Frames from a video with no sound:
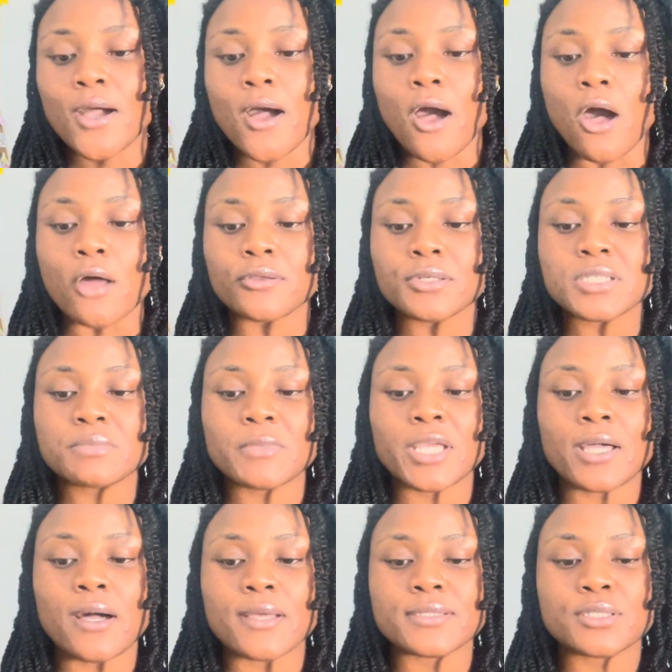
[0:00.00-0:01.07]
Others may
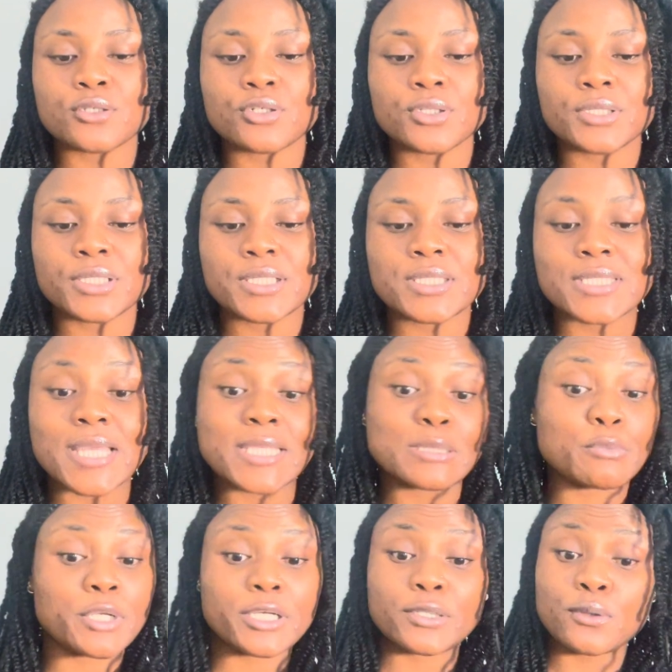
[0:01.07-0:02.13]
consider these as
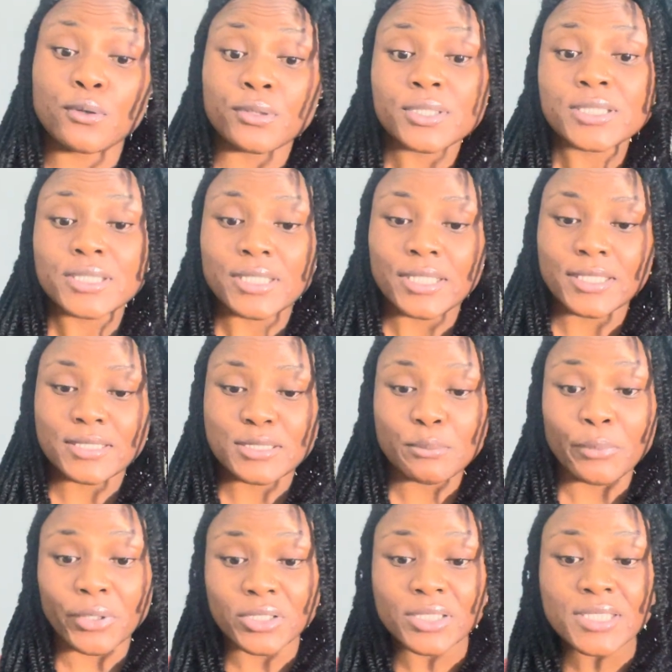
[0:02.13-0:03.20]
mere coincidence,
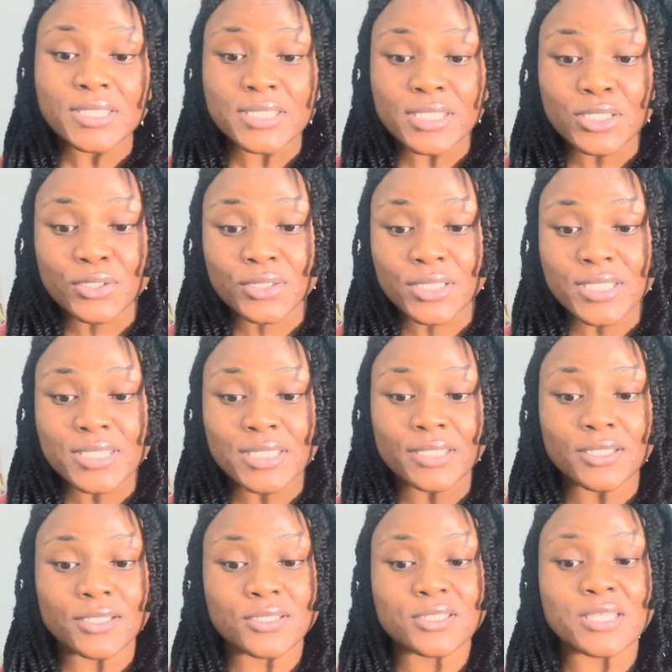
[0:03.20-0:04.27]
but these
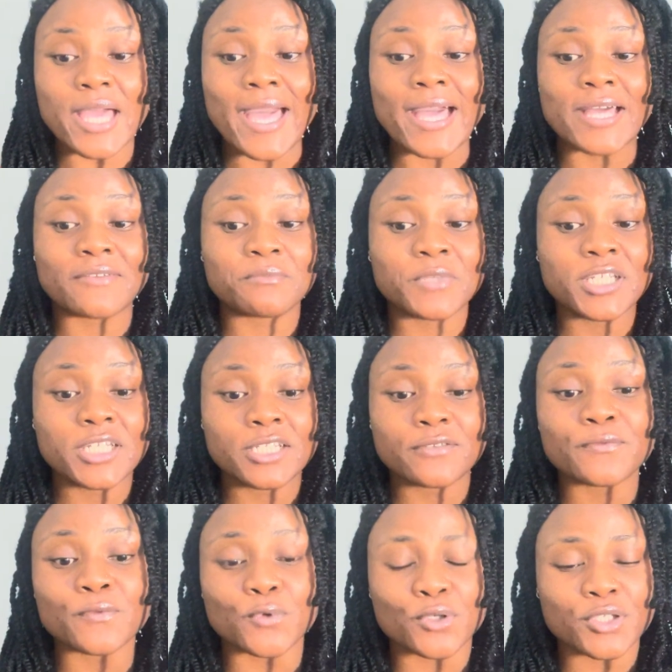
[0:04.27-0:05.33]
synchronicities have meaning
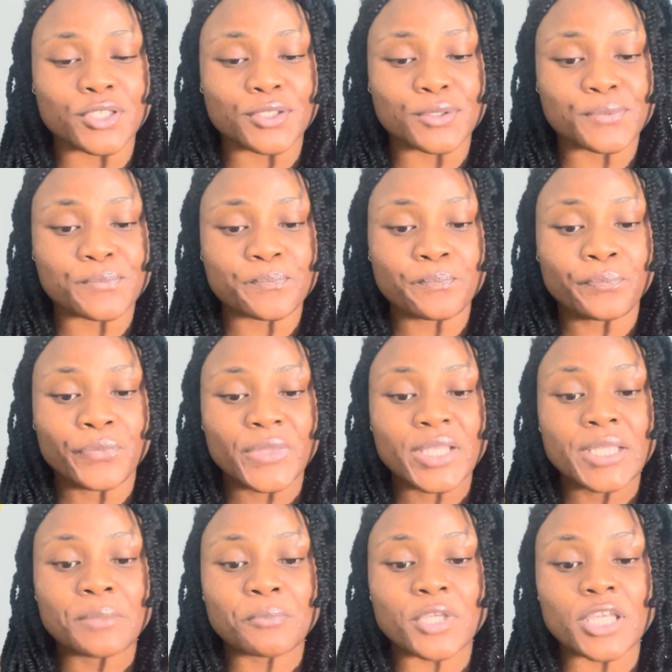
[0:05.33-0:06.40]
for you.
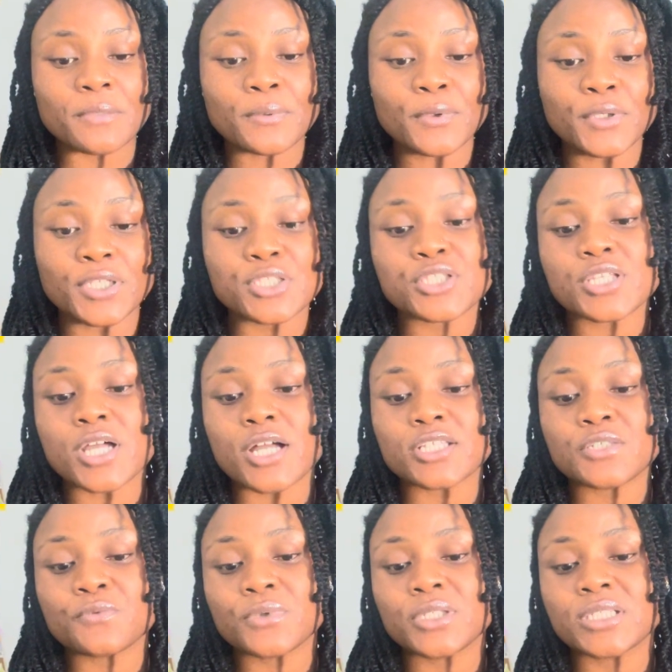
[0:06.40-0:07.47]
People in touch
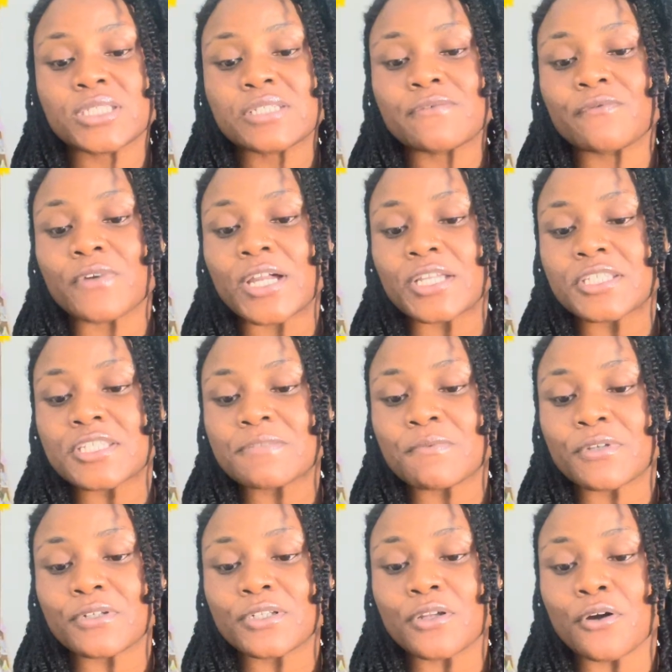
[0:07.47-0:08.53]
with the divine
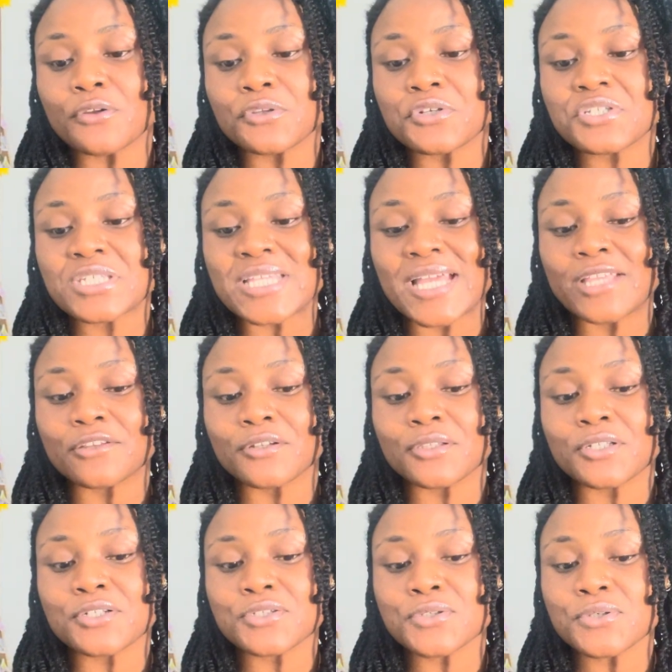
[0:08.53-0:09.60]
spirit understand that
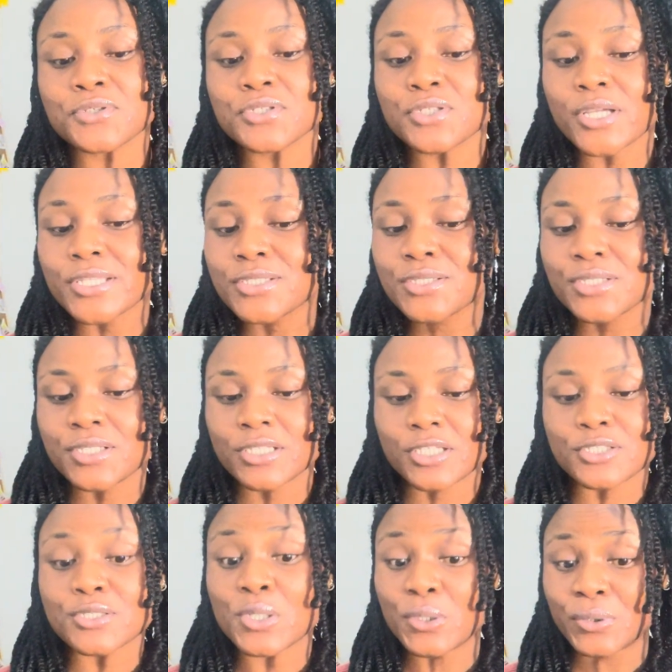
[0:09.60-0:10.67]
there's no such thing
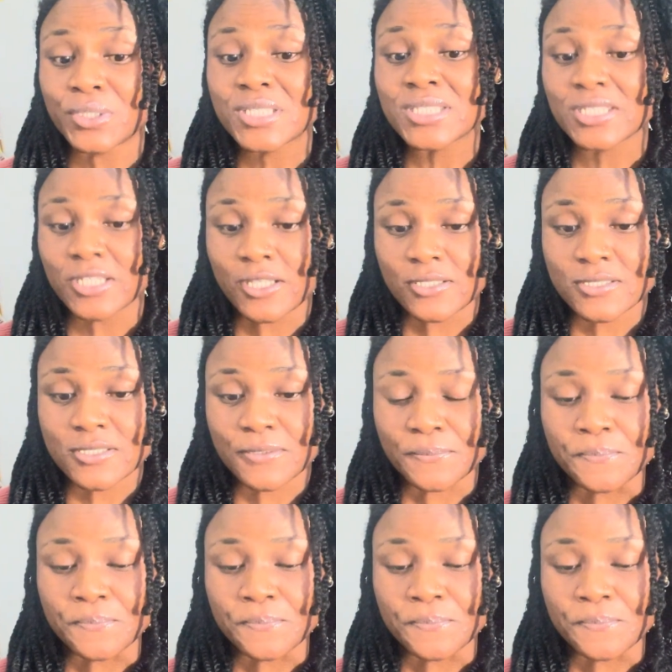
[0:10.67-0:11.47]
as coincidence.